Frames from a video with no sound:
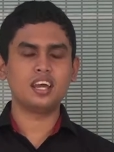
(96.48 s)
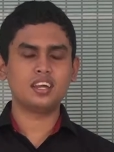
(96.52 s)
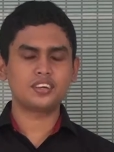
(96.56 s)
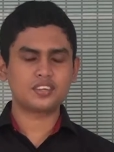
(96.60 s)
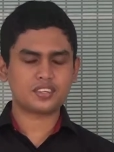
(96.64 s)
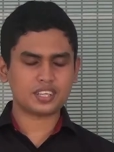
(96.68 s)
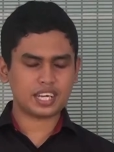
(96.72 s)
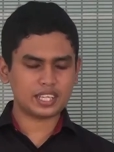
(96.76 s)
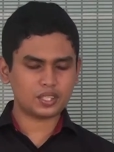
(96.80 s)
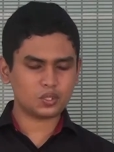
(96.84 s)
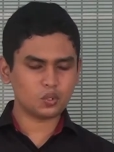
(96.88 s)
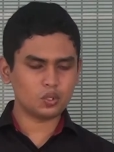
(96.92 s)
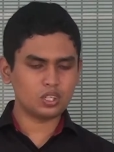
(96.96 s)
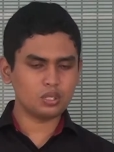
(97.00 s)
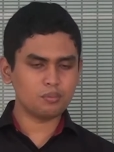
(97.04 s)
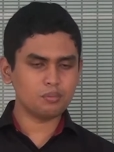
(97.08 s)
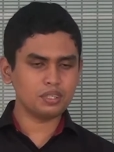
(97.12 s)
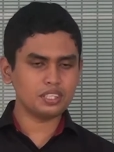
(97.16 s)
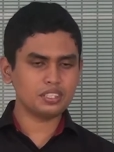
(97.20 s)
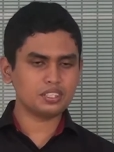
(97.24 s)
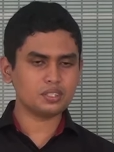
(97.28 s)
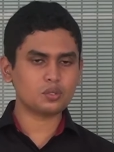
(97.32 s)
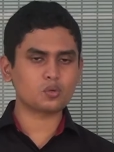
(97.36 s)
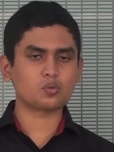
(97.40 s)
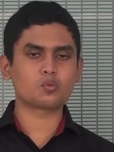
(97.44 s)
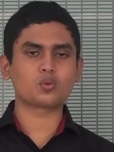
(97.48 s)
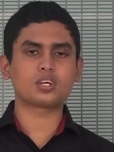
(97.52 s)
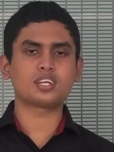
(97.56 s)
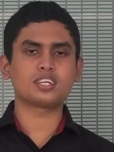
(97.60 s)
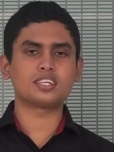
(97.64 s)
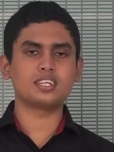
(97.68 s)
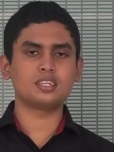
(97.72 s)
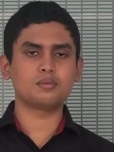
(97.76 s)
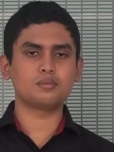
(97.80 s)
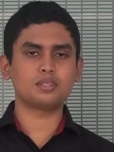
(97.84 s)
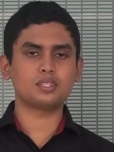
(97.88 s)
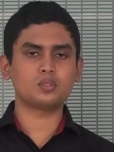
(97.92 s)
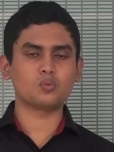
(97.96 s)
Try to limit your word
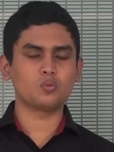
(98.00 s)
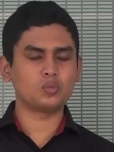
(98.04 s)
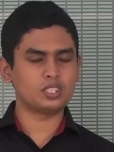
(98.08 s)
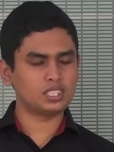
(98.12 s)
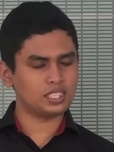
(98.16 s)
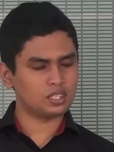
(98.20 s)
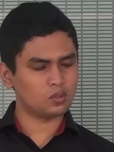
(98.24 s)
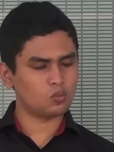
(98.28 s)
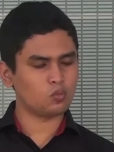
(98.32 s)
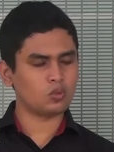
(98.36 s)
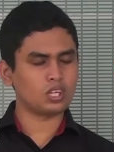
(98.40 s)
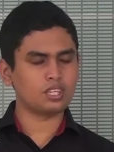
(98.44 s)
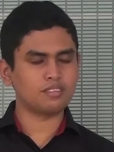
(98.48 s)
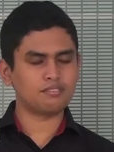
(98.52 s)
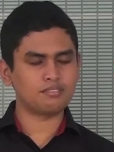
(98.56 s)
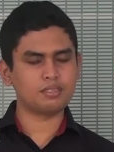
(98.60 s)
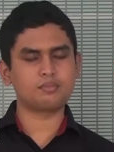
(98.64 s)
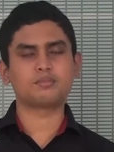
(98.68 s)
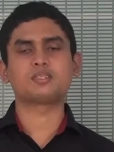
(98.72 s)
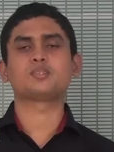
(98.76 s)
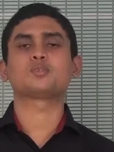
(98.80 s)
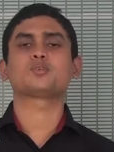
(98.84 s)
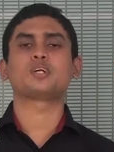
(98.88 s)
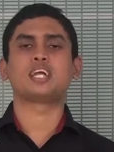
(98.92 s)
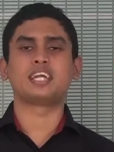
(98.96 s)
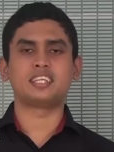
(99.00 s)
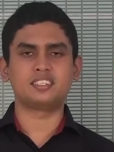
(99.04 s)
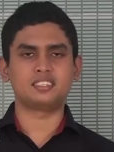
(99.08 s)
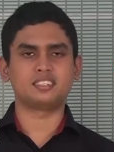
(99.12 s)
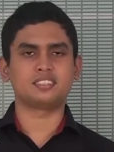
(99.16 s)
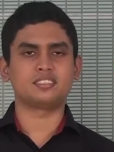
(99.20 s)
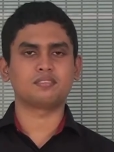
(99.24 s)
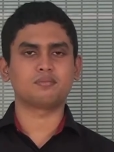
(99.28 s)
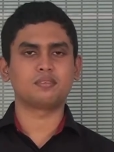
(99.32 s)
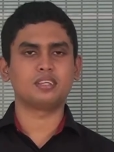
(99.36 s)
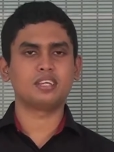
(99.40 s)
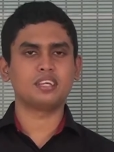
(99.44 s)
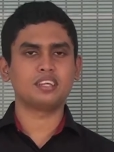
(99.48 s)
limit within 150 to
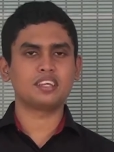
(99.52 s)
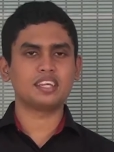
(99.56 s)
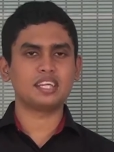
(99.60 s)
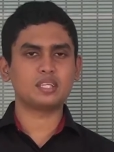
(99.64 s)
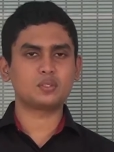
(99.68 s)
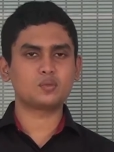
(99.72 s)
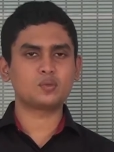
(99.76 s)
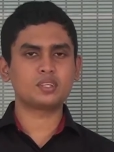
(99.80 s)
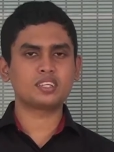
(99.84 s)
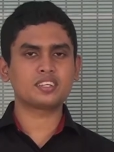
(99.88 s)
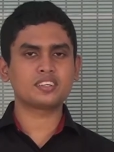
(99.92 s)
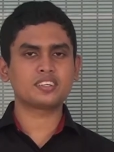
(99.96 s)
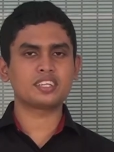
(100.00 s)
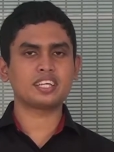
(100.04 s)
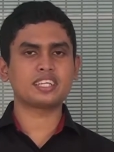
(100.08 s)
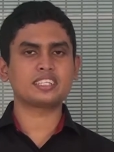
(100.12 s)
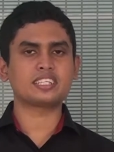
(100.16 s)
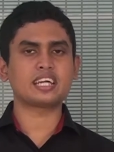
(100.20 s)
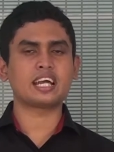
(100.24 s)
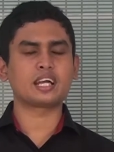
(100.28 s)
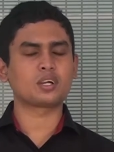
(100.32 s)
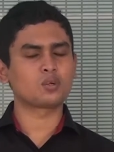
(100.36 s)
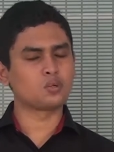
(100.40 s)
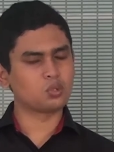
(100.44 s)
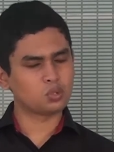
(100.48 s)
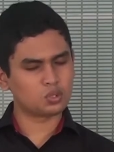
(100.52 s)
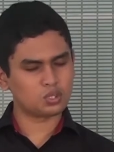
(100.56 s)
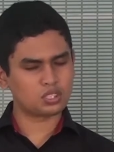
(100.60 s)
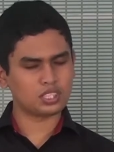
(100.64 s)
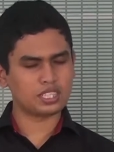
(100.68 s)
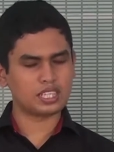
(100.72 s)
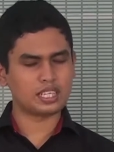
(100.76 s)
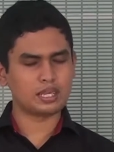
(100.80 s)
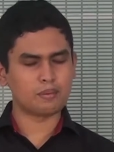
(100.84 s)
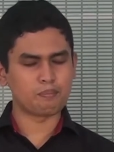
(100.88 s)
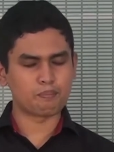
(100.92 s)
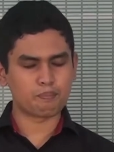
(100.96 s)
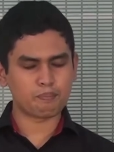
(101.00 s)
80. It will create a good
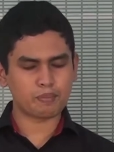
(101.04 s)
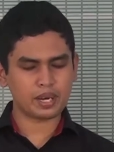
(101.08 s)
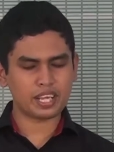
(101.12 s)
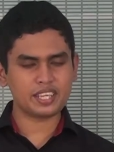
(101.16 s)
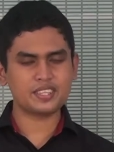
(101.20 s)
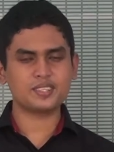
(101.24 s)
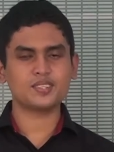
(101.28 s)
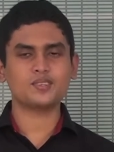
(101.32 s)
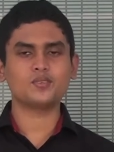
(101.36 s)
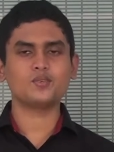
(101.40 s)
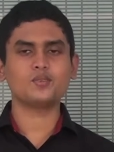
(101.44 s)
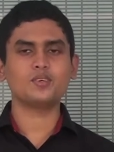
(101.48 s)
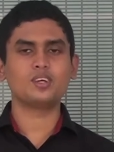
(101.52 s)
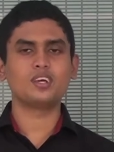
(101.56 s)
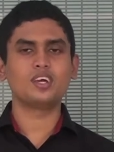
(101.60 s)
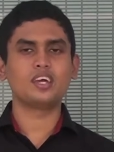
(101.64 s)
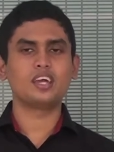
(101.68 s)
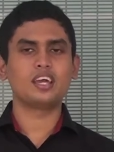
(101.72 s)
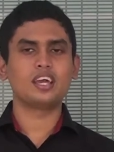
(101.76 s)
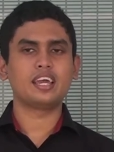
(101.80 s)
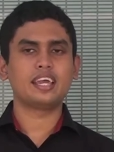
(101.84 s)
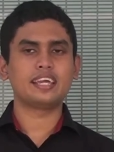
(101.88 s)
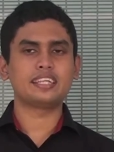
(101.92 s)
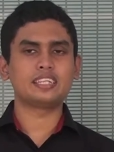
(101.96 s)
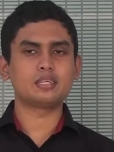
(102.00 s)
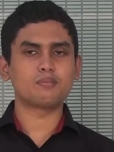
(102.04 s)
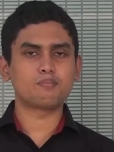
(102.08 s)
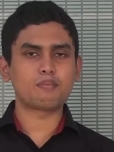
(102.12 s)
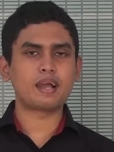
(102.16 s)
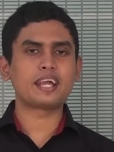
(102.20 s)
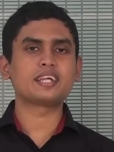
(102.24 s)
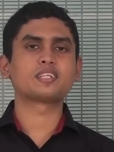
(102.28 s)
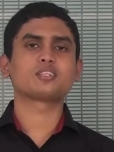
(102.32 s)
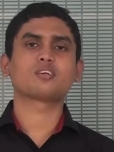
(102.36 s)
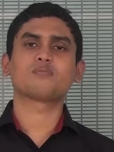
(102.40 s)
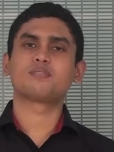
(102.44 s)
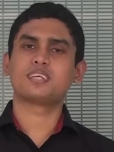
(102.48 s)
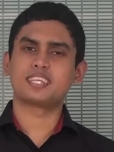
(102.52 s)
impression in the
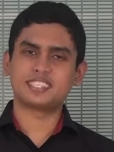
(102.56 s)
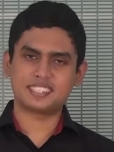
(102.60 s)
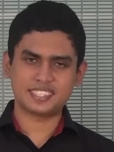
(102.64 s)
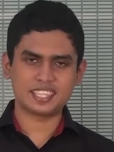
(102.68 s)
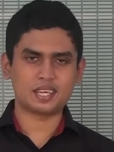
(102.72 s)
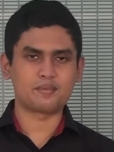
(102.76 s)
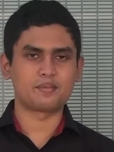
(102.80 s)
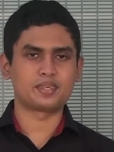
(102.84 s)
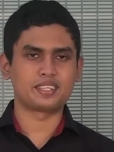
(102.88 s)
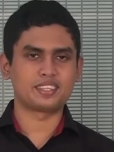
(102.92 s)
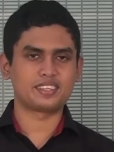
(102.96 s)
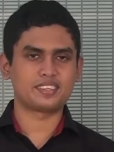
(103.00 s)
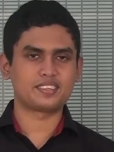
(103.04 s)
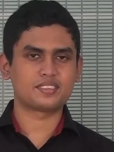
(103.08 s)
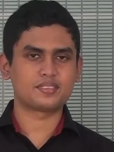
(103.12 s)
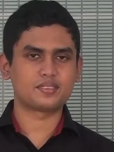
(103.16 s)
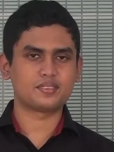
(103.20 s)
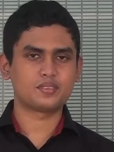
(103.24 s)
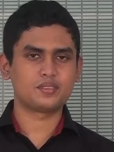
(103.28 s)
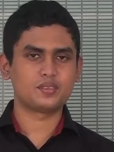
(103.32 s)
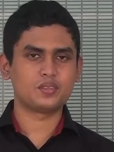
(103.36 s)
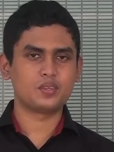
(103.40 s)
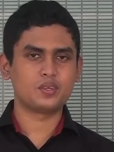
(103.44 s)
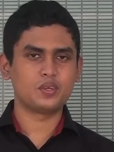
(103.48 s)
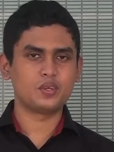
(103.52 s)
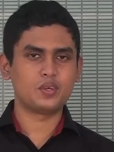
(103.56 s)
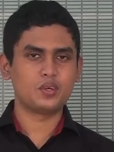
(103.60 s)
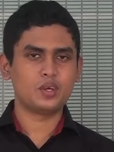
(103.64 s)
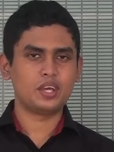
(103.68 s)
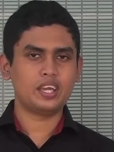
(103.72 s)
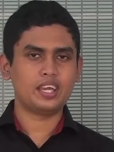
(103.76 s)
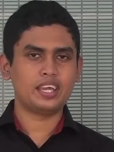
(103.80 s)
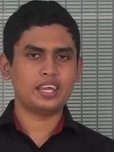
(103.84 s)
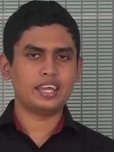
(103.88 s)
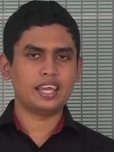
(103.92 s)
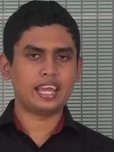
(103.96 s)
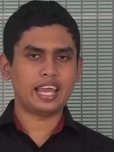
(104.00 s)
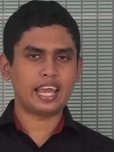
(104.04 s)
mind of the examiner.
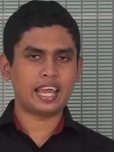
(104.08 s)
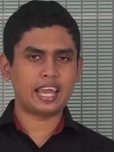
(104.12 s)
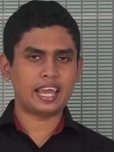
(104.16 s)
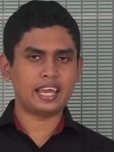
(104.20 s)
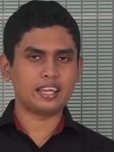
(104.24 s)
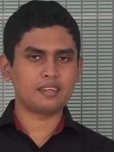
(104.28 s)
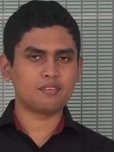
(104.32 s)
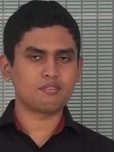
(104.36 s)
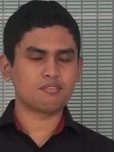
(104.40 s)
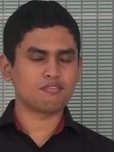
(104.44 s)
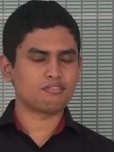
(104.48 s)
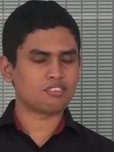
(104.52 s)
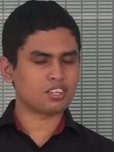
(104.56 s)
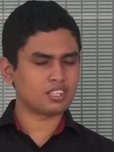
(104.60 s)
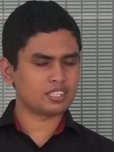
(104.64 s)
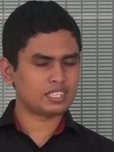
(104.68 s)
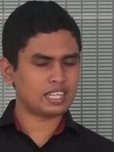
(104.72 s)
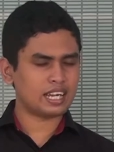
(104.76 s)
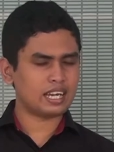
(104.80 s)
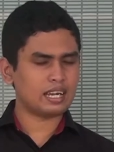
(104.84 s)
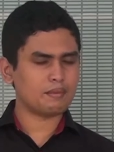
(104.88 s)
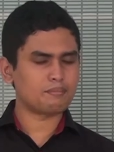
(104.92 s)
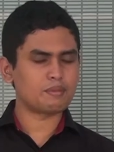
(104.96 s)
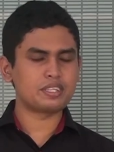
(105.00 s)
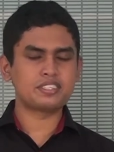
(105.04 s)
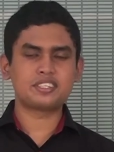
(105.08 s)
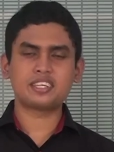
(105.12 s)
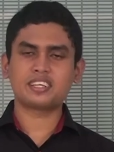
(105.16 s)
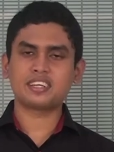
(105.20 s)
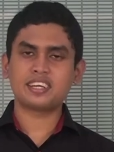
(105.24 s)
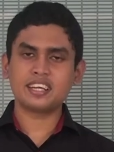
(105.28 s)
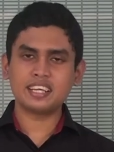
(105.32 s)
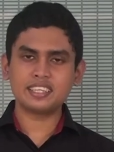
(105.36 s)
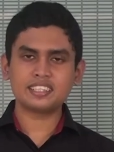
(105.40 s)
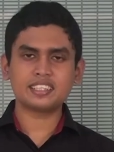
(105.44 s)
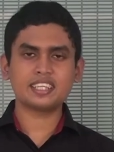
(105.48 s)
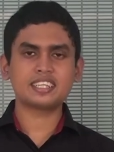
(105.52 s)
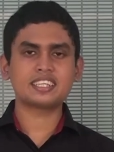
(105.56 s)
And for the
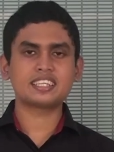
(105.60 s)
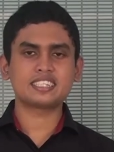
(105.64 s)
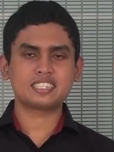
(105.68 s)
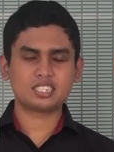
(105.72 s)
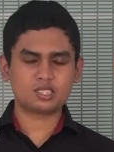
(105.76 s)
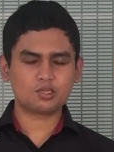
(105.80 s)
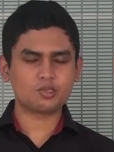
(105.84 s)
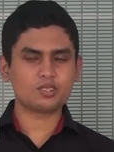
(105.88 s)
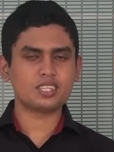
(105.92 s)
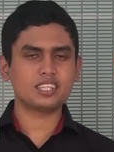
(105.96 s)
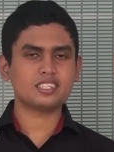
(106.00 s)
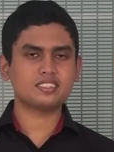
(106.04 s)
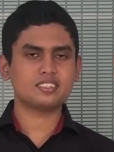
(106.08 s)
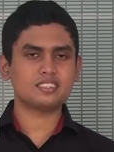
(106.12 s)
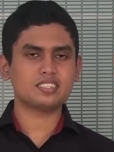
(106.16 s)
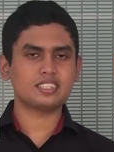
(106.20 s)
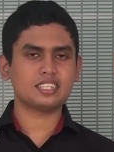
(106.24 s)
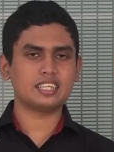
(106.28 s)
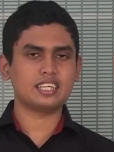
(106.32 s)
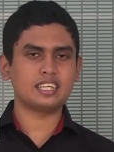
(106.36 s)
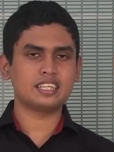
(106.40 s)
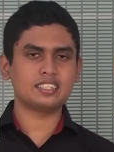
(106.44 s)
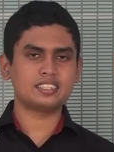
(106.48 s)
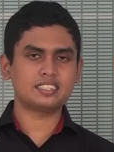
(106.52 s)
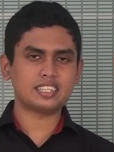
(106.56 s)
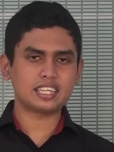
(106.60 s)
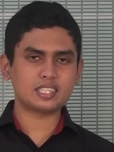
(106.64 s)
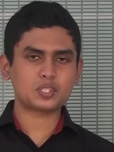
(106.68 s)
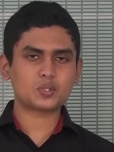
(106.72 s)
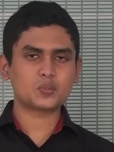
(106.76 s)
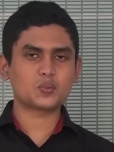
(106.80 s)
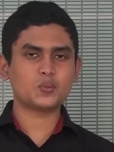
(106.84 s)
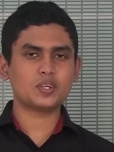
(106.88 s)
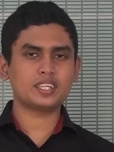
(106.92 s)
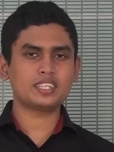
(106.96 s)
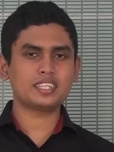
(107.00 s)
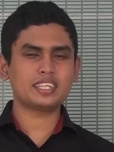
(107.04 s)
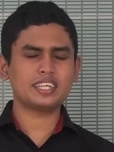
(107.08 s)
general training students, in task
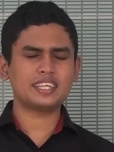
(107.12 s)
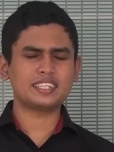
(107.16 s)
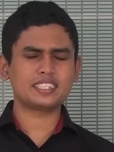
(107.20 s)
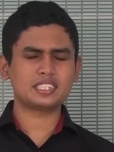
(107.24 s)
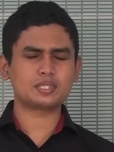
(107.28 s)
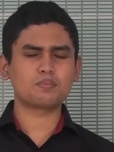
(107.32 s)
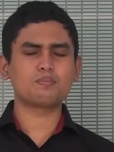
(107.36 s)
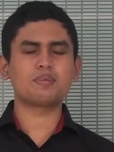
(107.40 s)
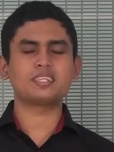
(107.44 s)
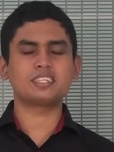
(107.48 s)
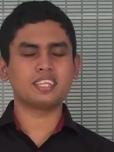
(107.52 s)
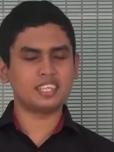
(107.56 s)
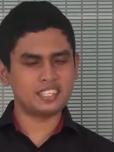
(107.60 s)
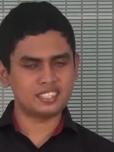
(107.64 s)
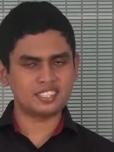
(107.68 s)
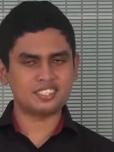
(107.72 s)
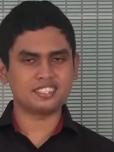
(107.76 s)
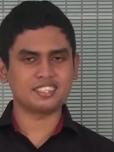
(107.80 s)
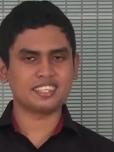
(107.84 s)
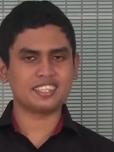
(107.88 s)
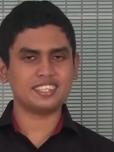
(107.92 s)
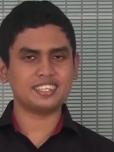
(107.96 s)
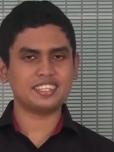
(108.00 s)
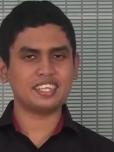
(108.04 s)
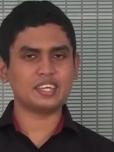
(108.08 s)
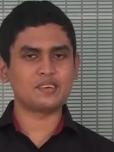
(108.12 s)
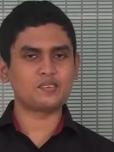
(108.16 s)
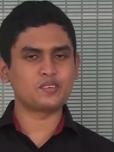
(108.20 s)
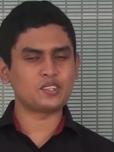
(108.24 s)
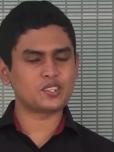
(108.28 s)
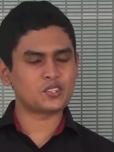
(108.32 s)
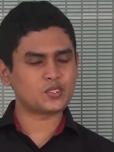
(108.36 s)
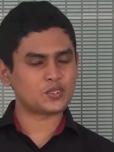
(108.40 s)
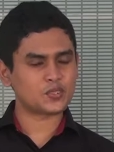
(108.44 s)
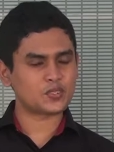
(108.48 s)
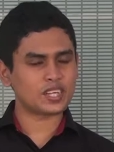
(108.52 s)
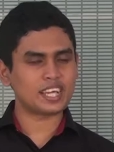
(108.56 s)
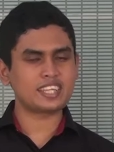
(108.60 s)
1 it's a bit easier. You
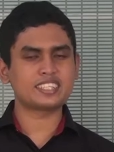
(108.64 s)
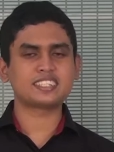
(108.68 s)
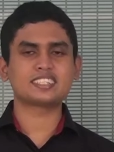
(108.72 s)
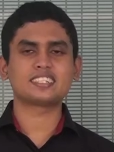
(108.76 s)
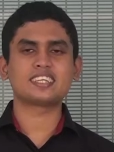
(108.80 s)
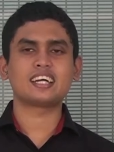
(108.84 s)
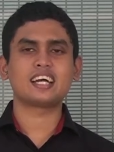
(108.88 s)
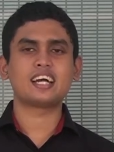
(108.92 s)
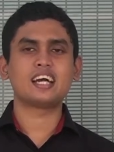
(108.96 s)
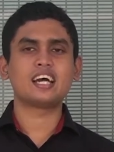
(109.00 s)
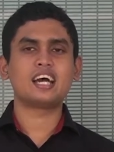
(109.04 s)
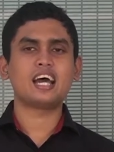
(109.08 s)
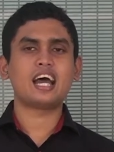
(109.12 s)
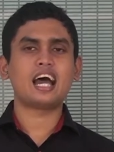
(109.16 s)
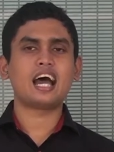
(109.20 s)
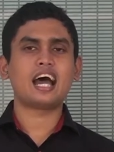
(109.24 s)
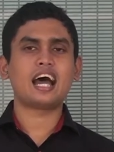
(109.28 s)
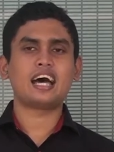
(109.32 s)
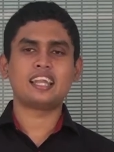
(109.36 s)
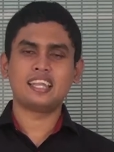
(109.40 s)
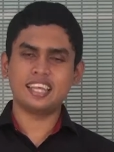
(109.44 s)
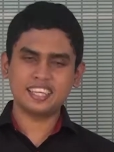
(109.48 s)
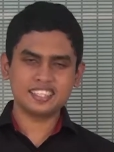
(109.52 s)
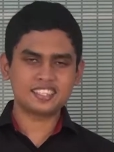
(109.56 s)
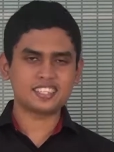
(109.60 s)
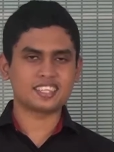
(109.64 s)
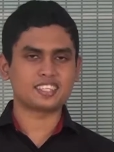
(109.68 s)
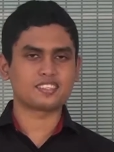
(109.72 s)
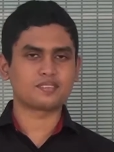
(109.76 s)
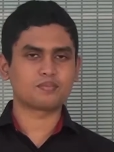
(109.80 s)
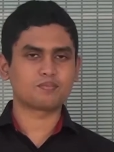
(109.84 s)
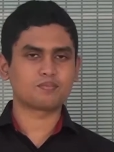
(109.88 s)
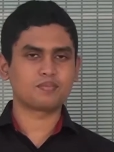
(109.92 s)
need to write a letter.